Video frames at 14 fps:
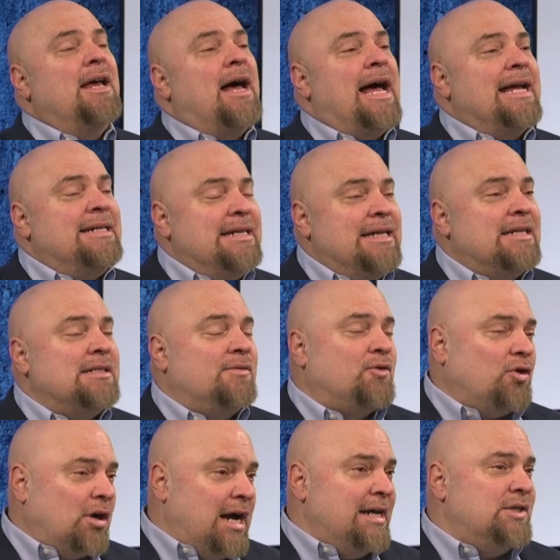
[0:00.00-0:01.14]
ideas of
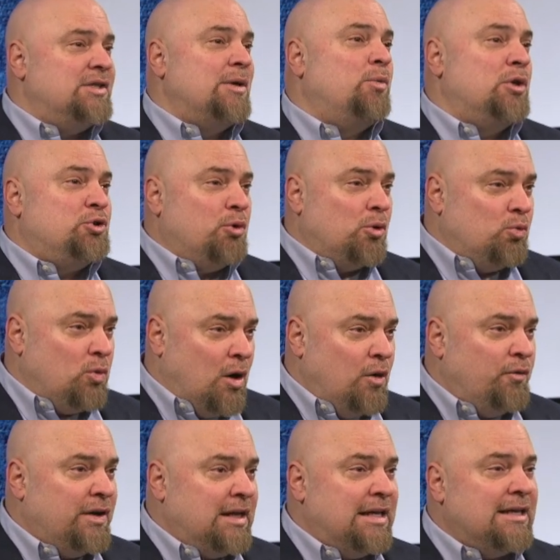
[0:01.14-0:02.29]
Christ, which were
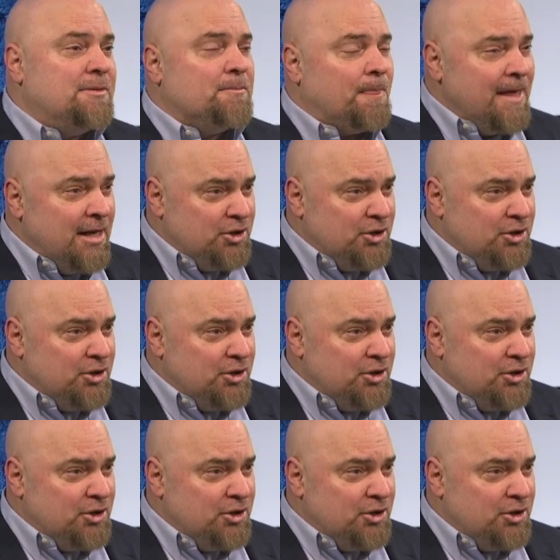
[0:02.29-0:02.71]
woven in